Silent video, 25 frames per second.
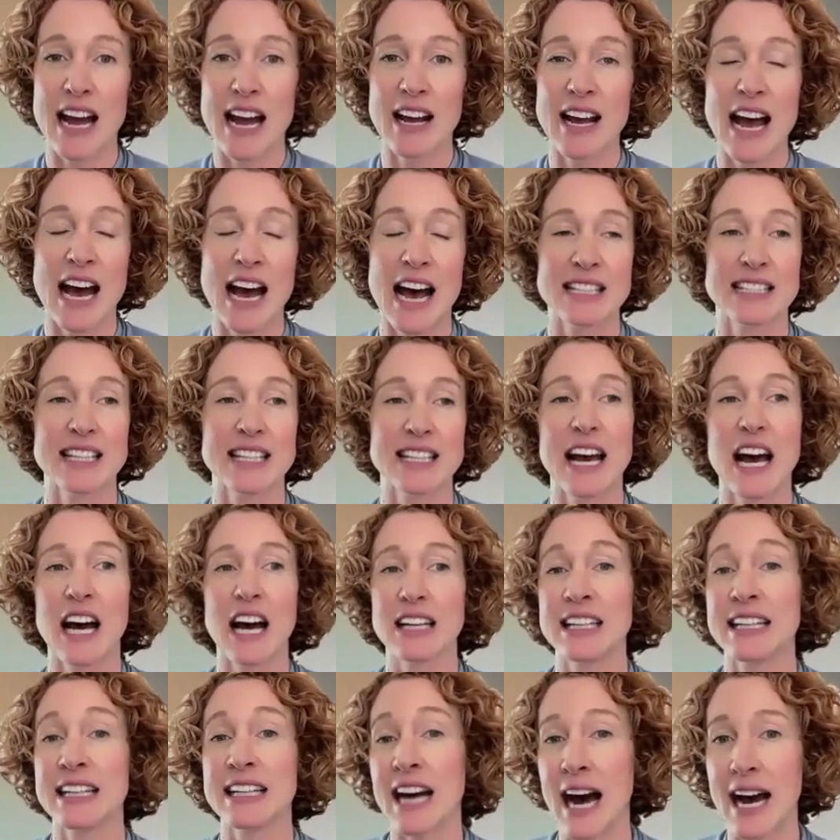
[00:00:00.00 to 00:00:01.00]
has a
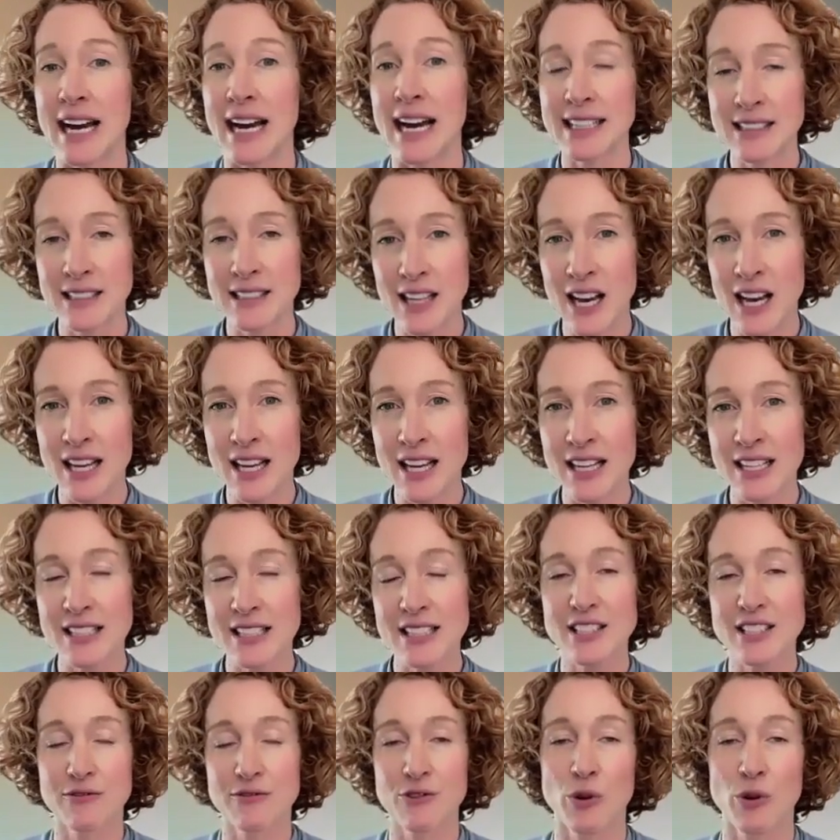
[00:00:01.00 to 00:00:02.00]

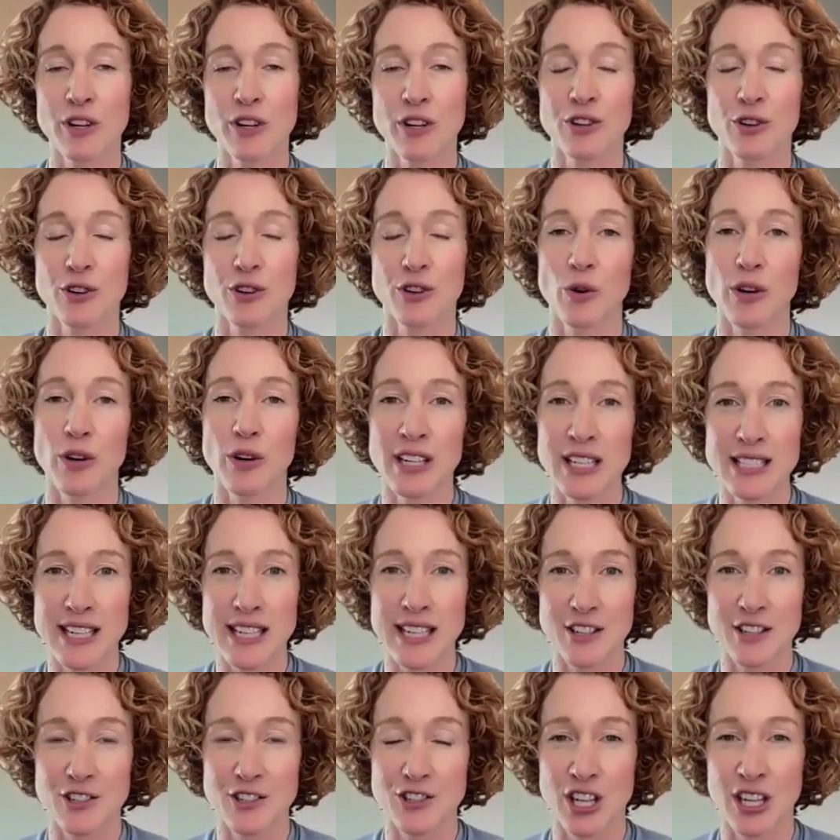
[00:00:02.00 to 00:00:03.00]
guidelines for your
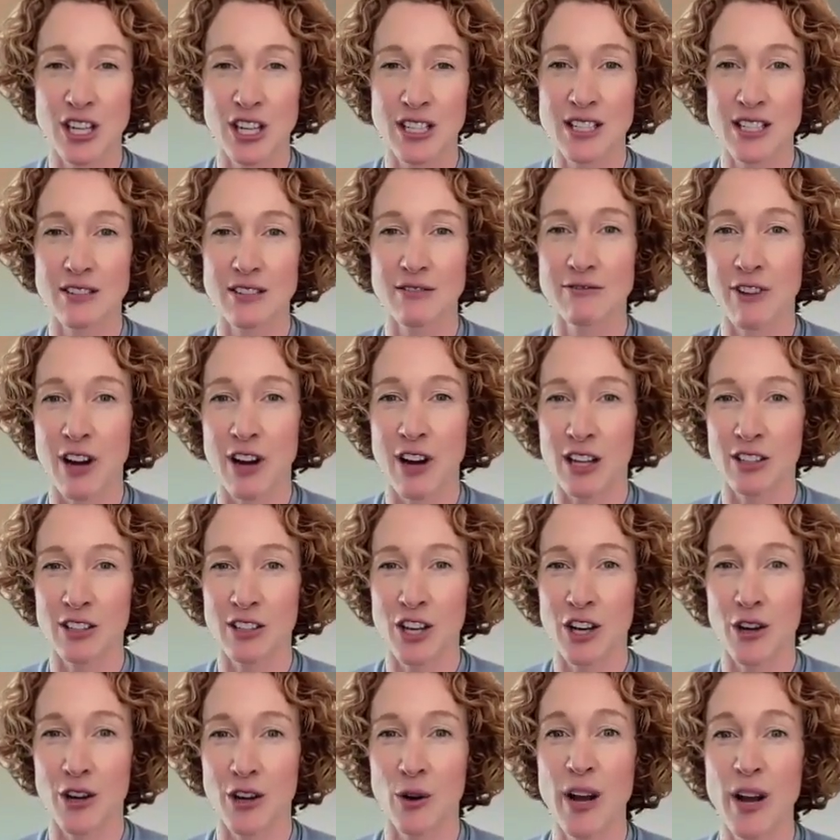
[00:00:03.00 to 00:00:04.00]
organization to
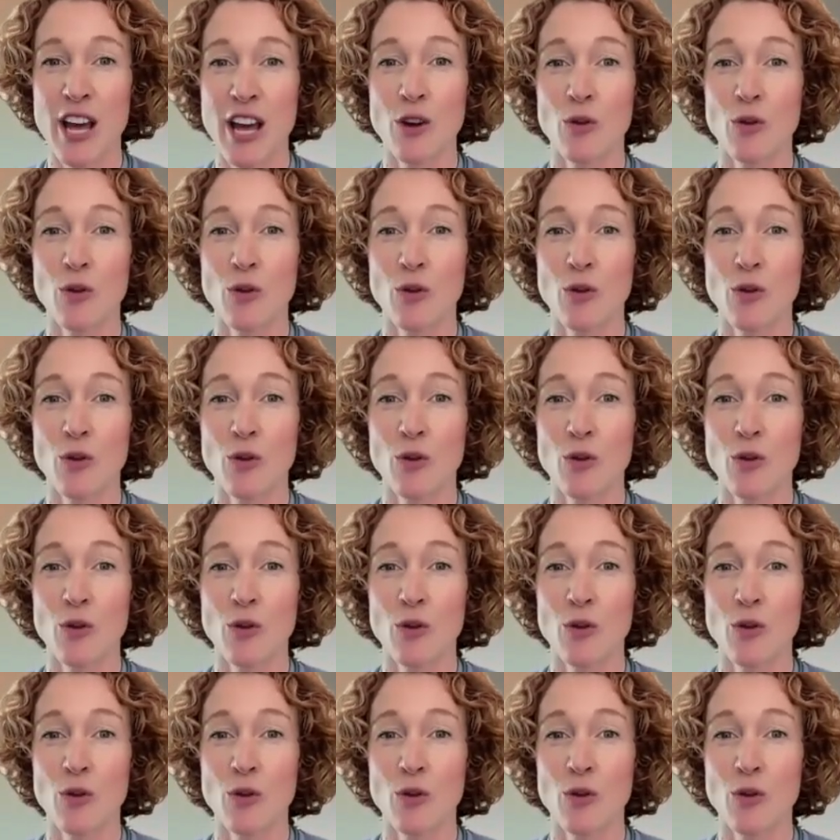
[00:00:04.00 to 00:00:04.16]
follow